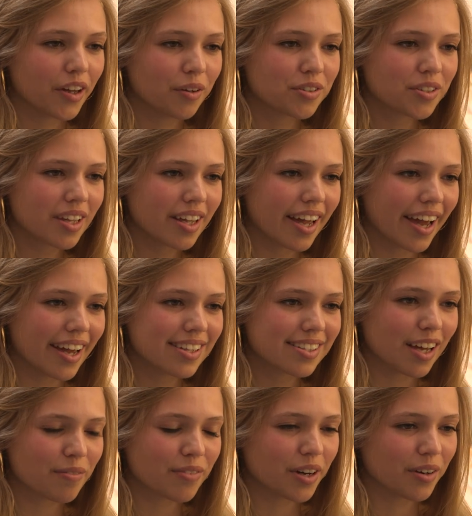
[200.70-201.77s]
Yeah, you have to do that
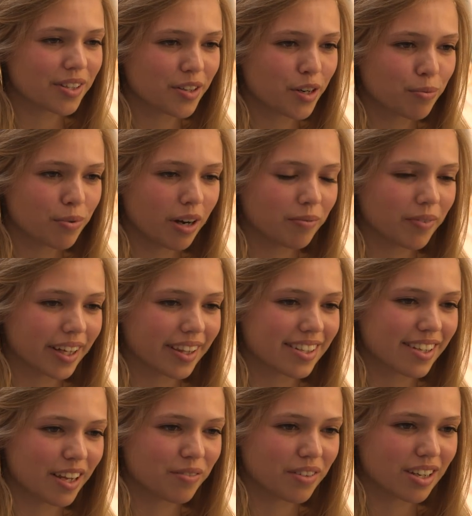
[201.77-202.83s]
ASAP though. Isn't your prom like the
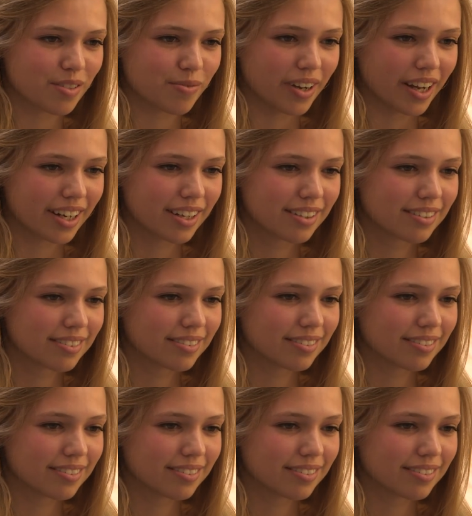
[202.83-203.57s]
same day as mine?